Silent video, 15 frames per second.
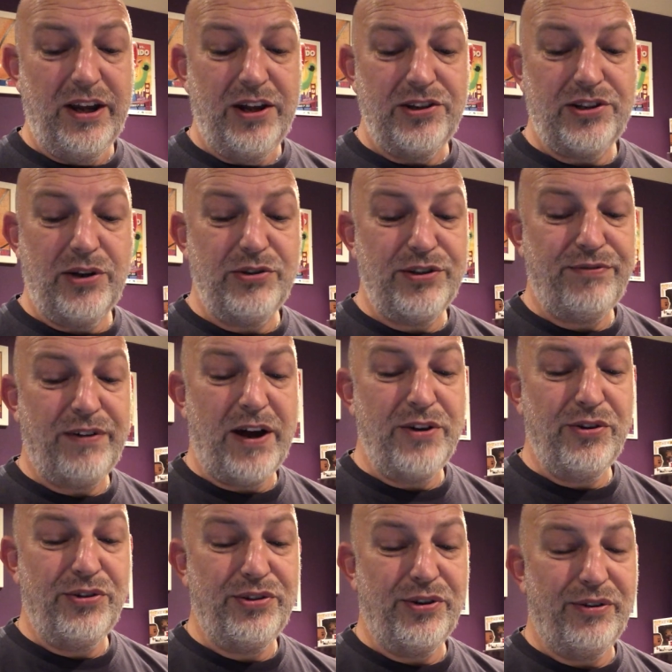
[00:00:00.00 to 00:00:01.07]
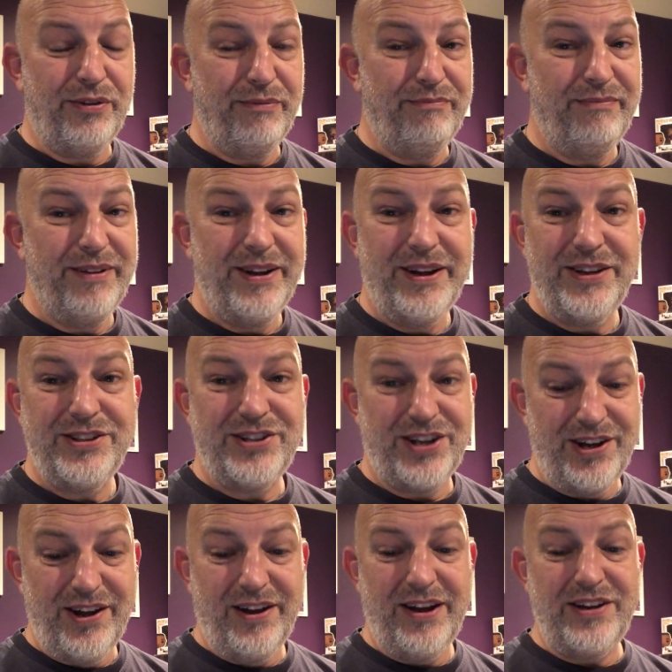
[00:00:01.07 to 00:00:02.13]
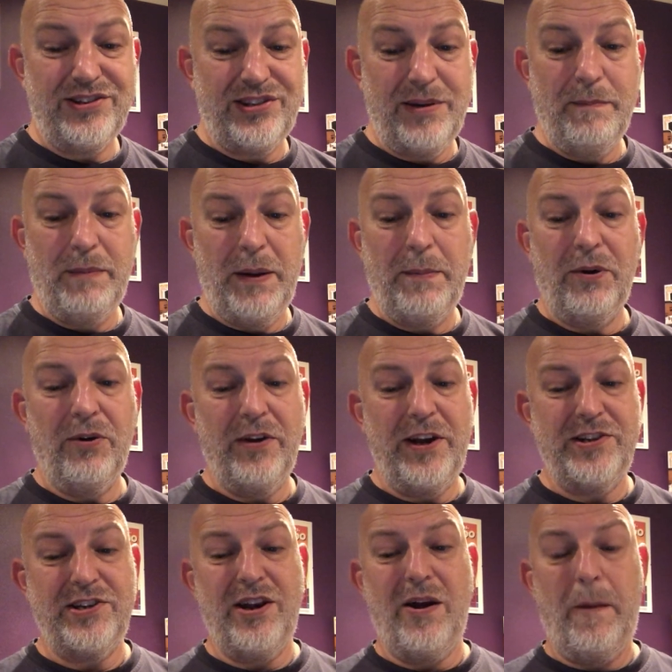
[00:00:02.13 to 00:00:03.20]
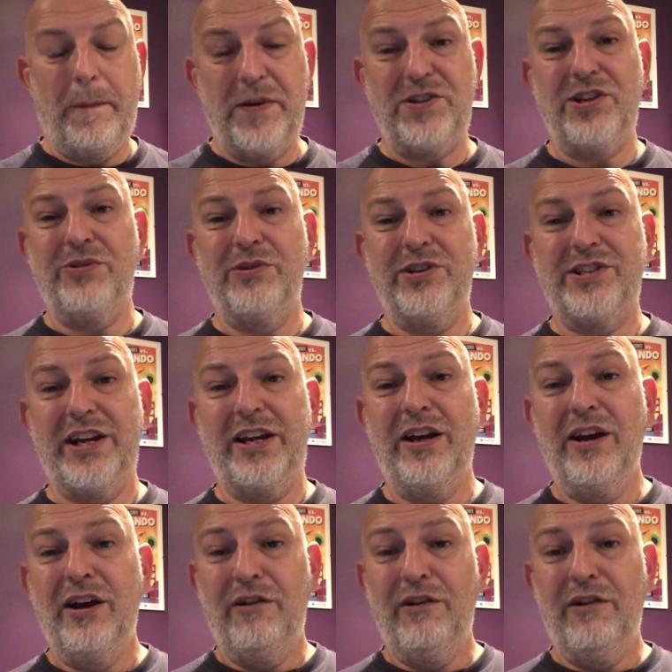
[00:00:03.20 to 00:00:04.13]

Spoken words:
So as a final thought, tonight, simply put, is an opportunity